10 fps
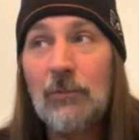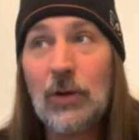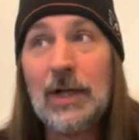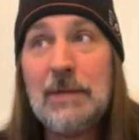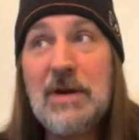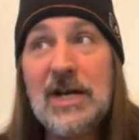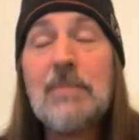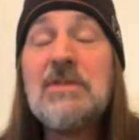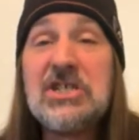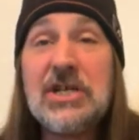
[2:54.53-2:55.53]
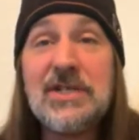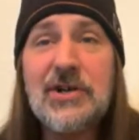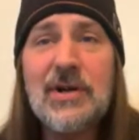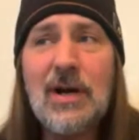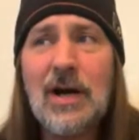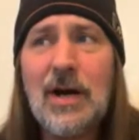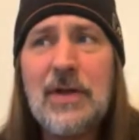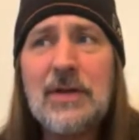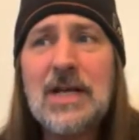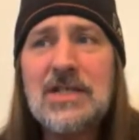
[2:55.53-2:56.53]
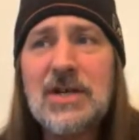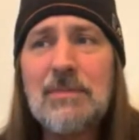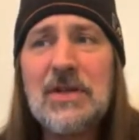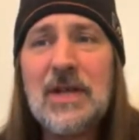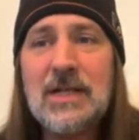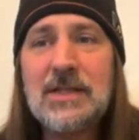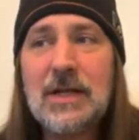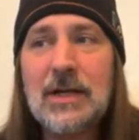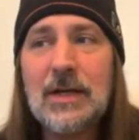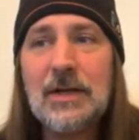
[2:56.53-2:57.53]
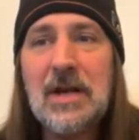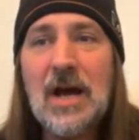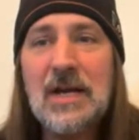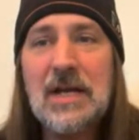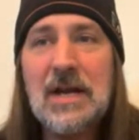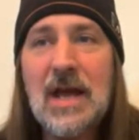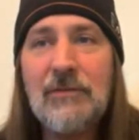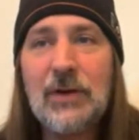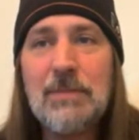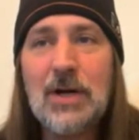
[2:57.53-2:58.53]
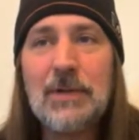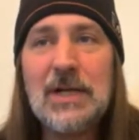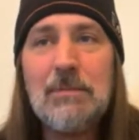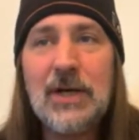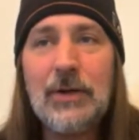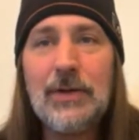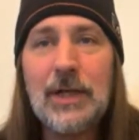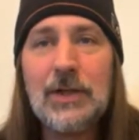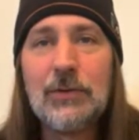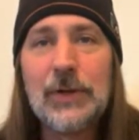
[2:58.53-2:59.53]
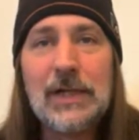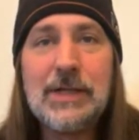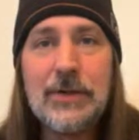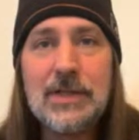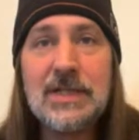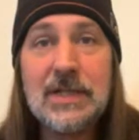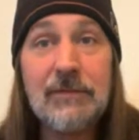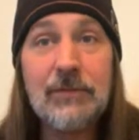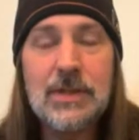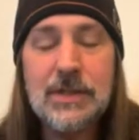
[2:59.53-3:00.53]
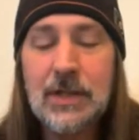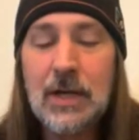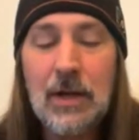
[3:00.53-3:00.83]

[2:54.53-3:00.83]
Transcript: Really picking up the ginger. I think that's something that's not in every pumpkin beer that you'll really notice a difference.